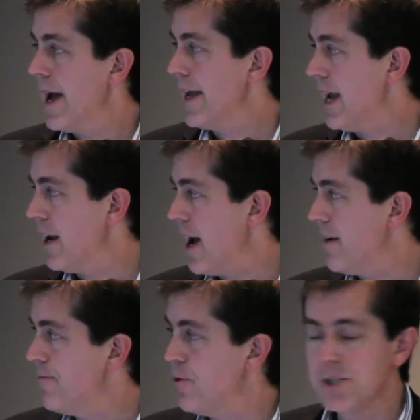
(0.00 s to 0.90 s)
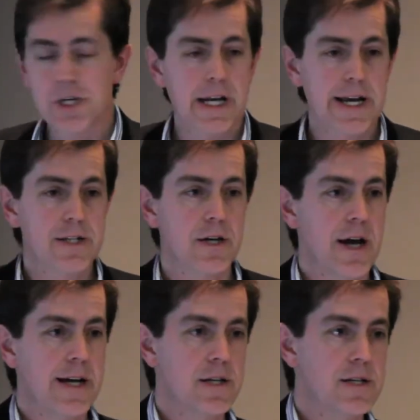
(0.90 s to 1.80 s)
Again, unfortunately, it's
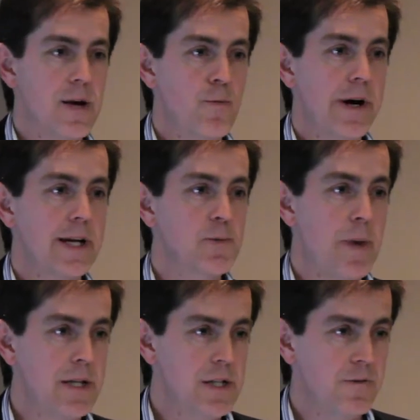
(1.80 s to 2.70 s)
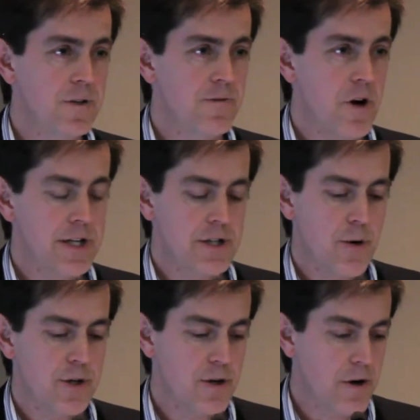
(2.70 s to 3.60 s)
a somewhat expensive
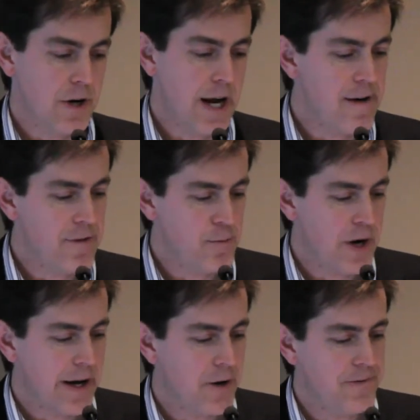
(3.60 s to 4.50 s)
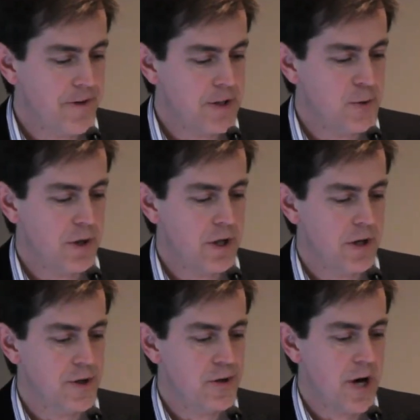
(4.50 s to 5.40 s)
device, so it's not covered by health funds
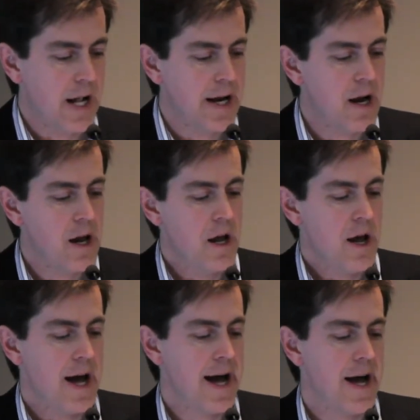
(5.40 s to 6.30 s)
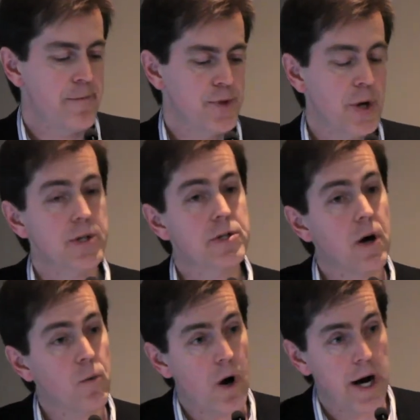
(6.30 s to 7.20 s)
within Australia, so
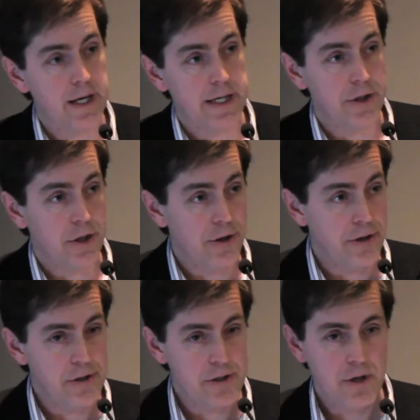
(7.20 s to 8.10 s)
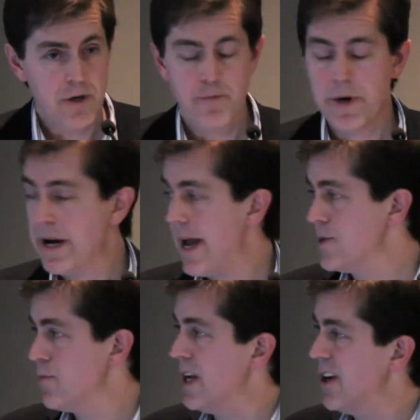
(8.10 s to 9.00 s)
it's not widely used, but it
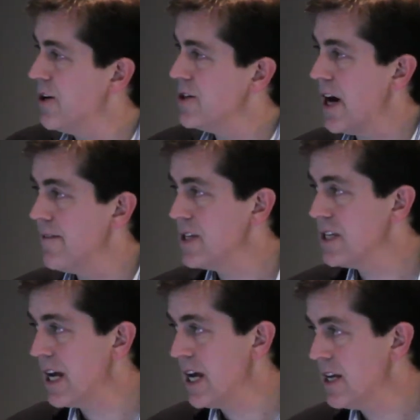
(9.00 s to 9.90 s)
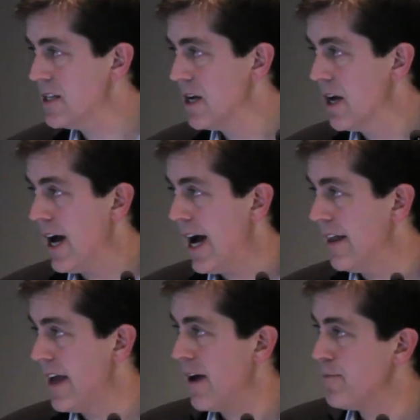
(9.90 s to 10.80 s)
has been used overseas.
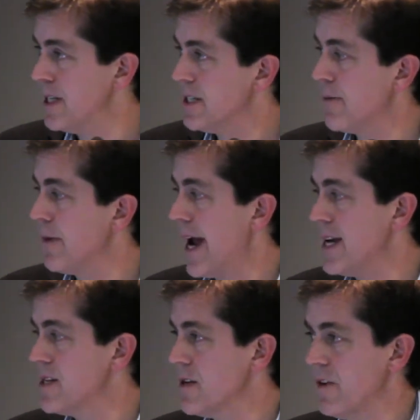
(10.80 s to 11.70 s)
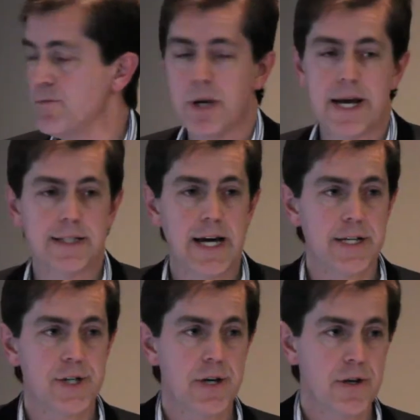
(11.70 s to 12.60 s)
There have been some cases of
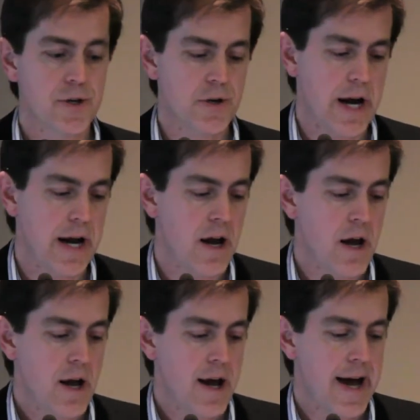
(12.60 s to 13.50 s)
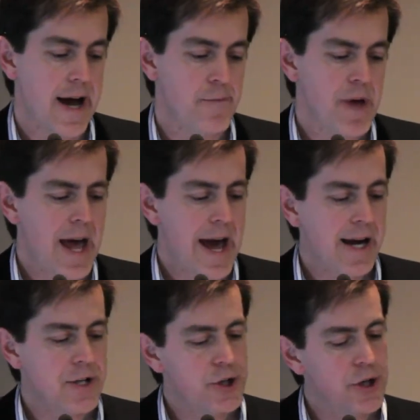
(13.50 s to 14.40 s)
implantation in Australia,
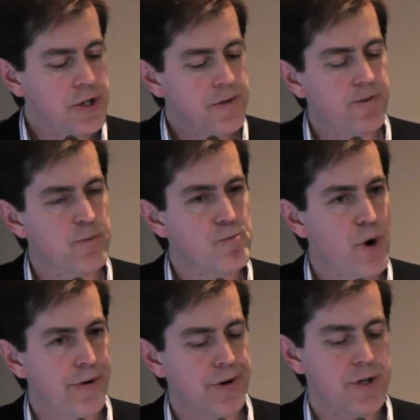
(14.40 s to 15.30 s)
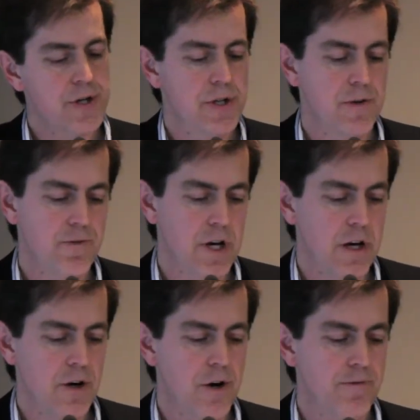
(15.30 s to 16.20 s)
and it's used for moderate to
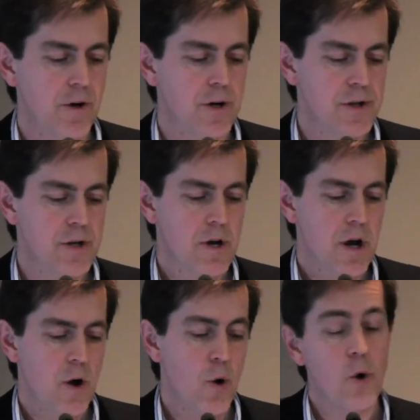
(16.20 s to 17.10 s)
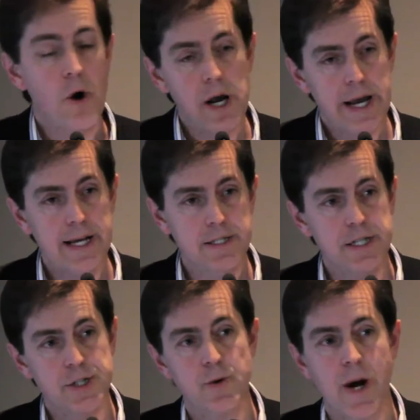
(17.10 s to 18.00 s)
severe nerve loss, or
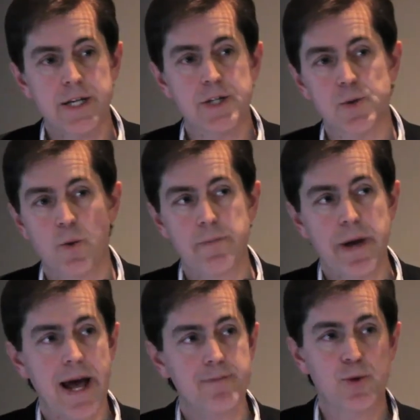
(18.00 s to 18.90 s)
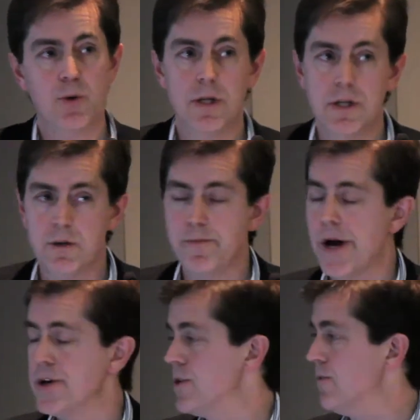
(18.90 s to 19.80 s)
in situations where perhaps all the little
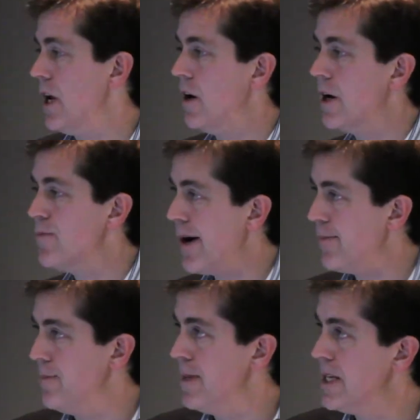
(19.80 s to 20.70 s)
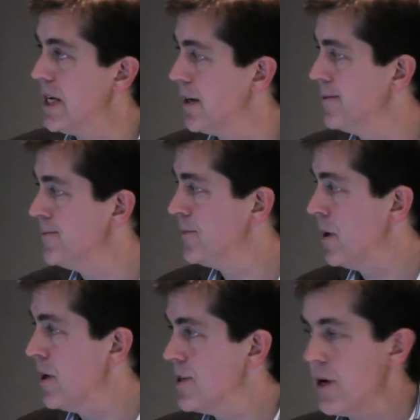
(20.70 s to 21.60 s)
bones of hearing might be missing.
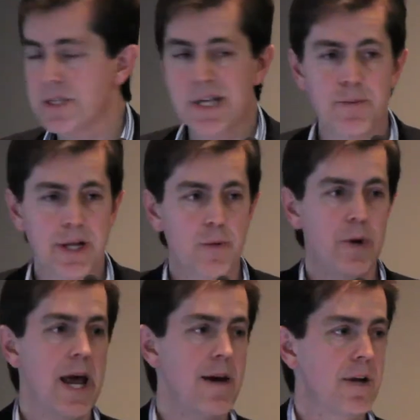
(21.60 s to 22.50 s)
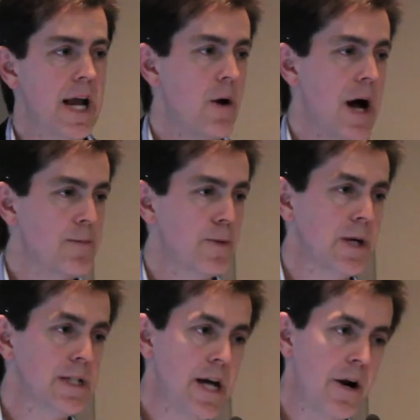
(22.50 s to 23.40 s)
So it's something that we have in our
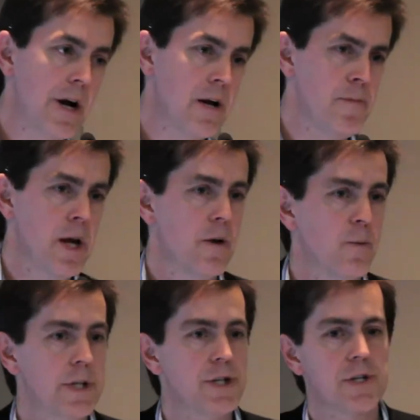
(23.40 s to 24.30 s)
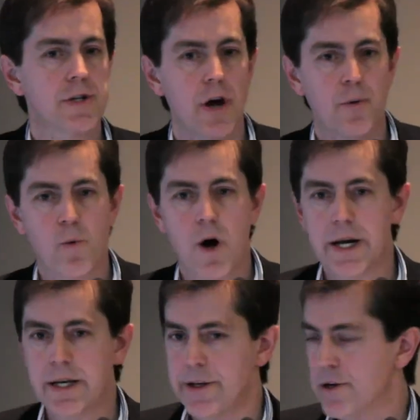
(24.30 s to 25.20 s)
armamentarium, we just don't
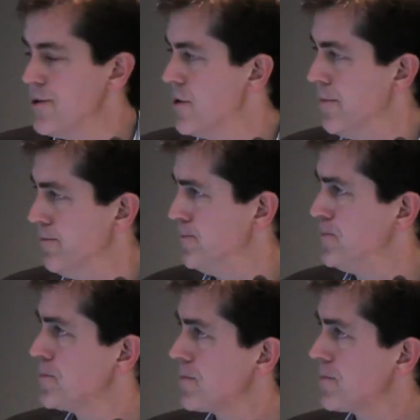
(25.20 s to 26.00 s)
widely use them.